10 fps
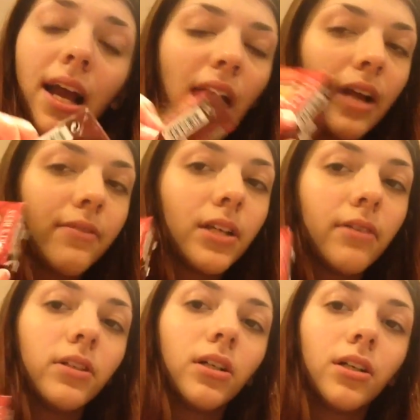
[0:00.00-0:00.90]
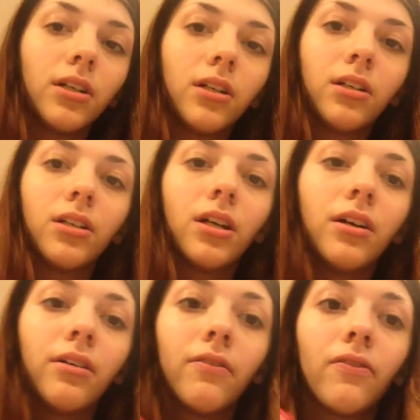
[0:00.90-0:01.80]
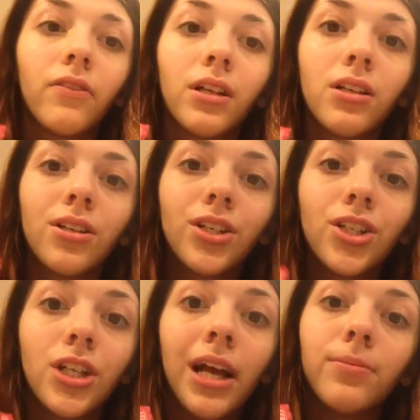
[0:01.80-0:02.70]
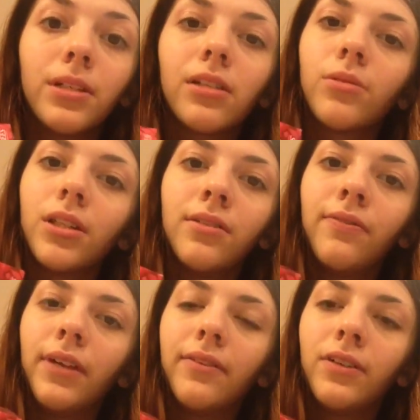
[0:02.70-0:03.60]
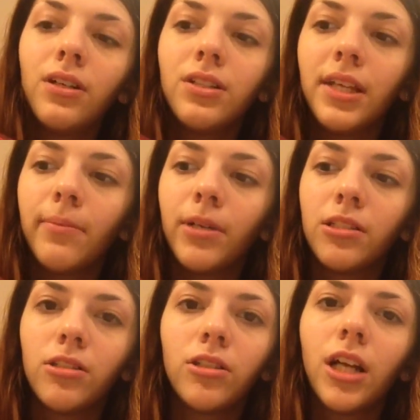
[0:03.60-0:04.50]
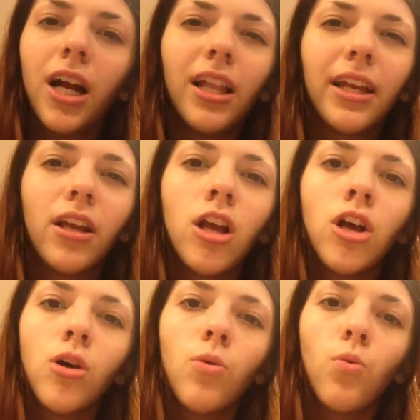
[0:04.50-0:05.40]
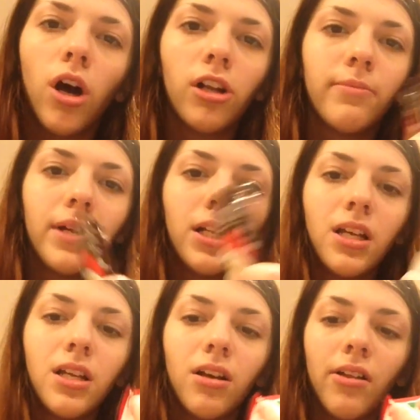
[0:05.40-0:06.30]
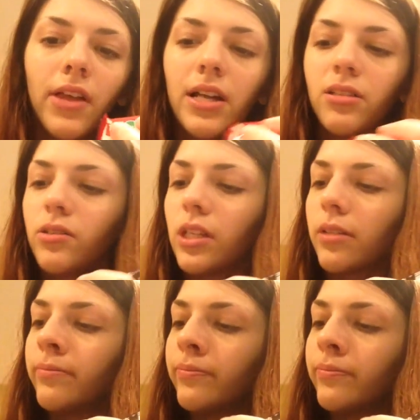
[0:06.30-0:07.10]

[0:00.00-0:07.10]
I've never heard of chapsticks with these flavors, and my sister got like watermelon and all that, so I was like,